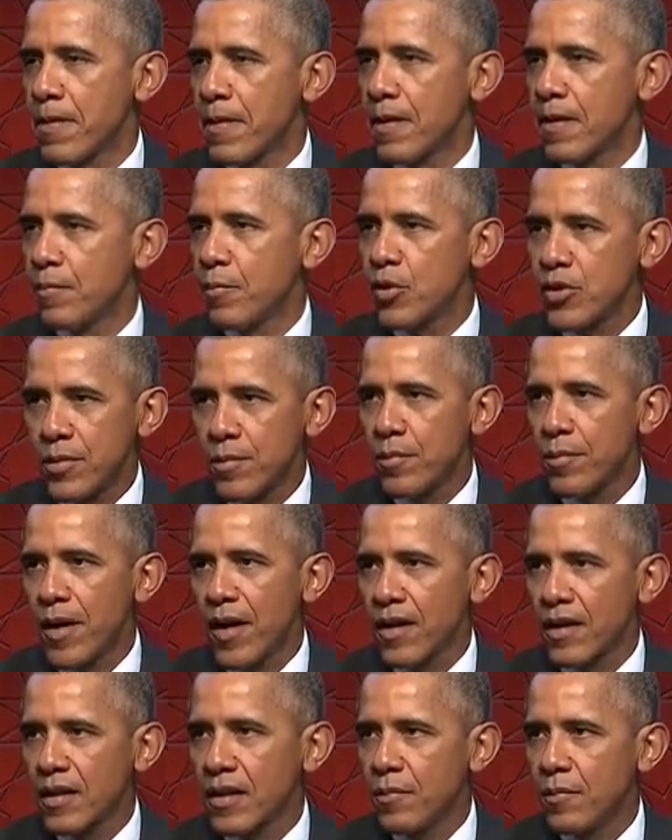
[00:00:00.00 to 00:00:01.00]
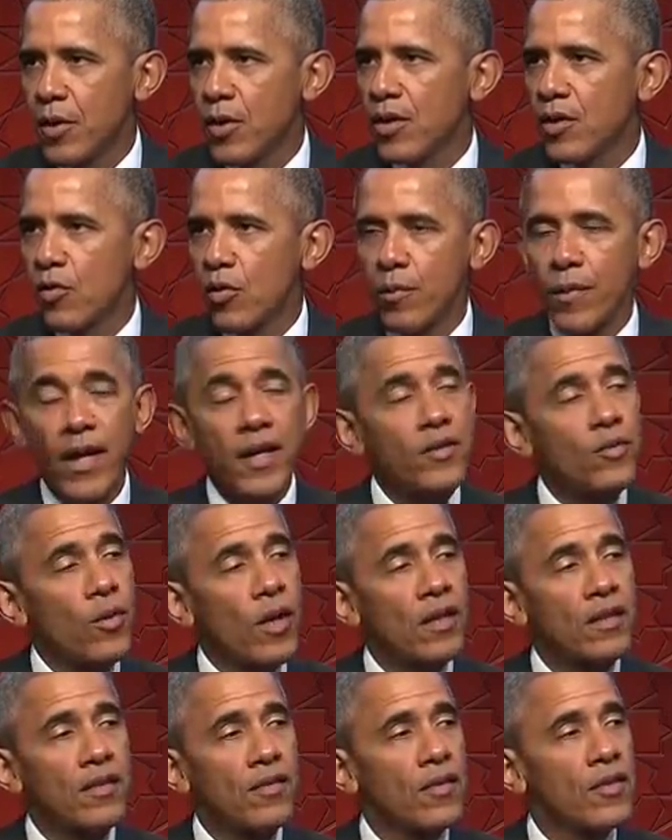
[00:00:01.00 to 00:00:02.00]
The Muslim American community remains
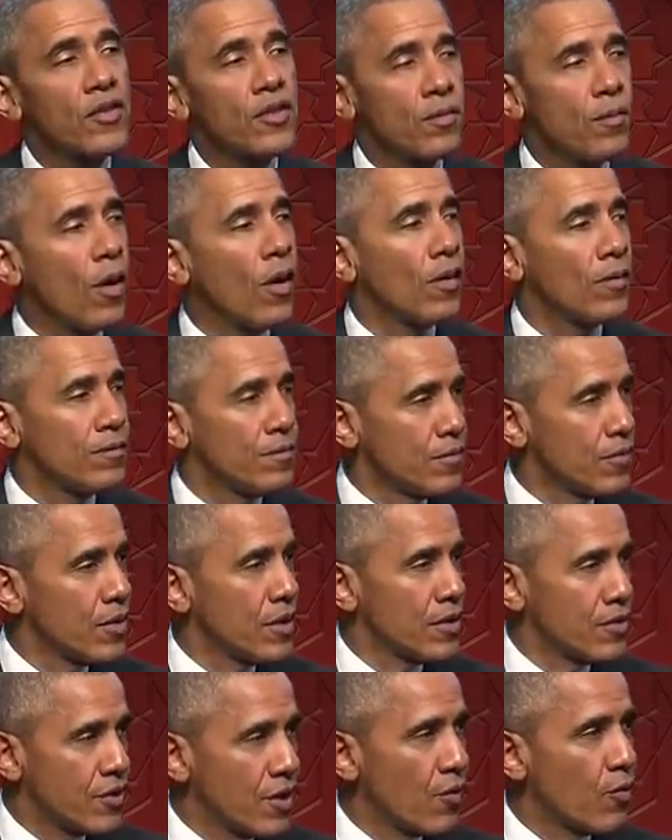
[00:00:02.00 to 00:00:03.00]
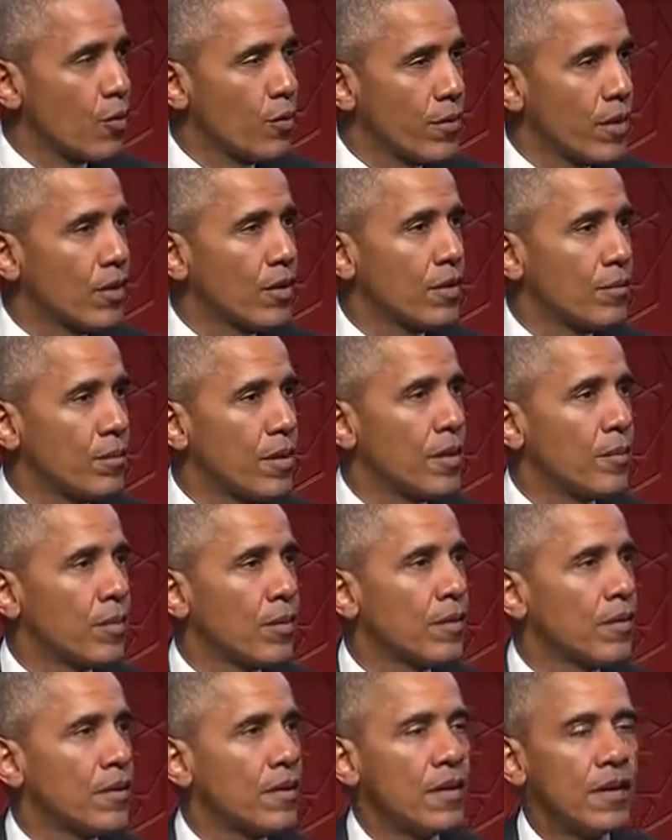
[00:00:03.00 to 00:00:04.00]
relatively small, so several million
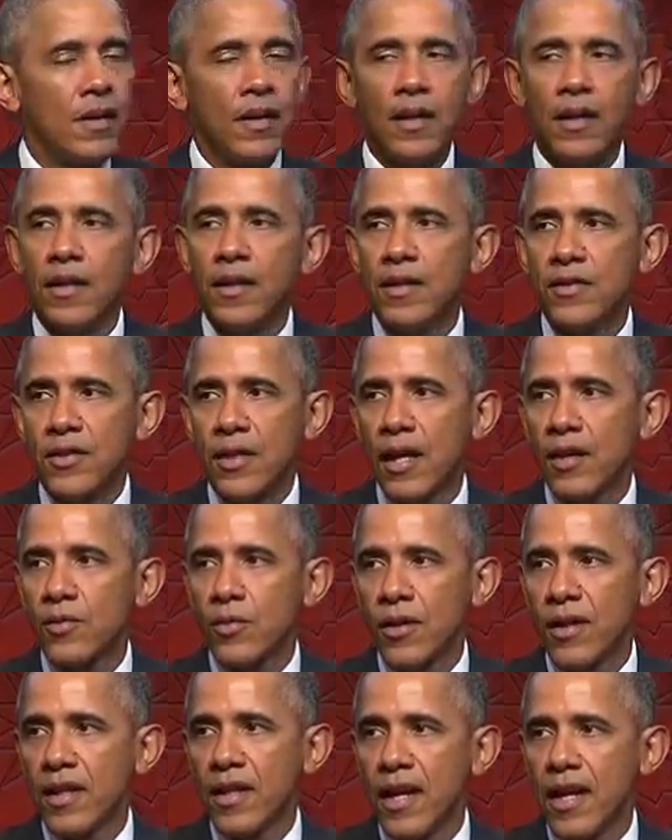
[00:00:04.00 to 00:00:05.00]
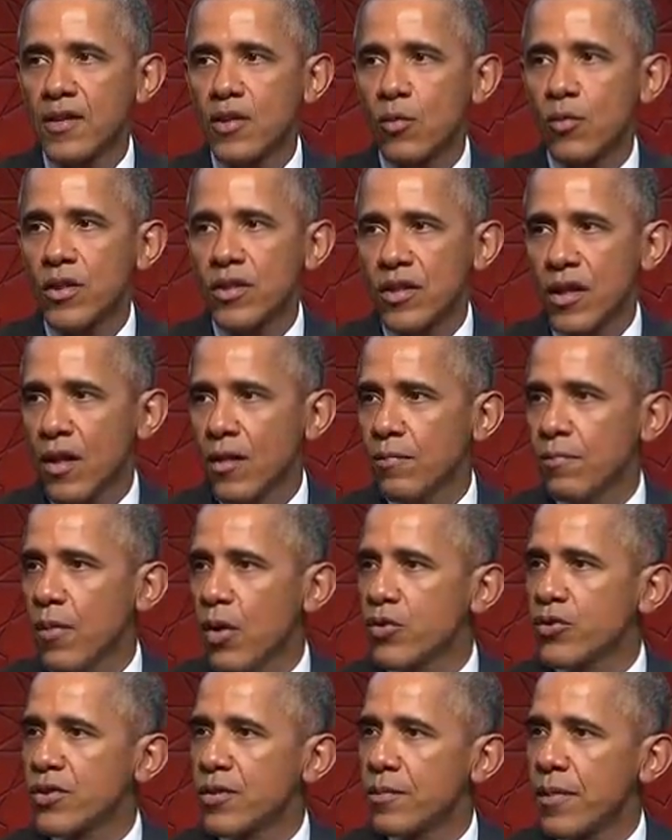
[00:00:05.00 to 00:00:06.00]
people in this country, and as a result,
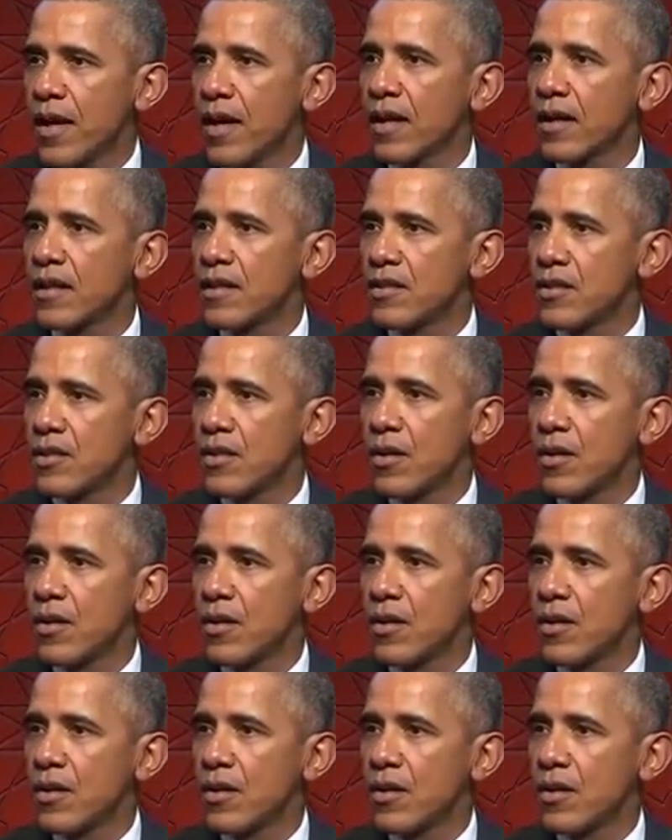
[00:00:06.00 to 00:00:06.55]
most Americans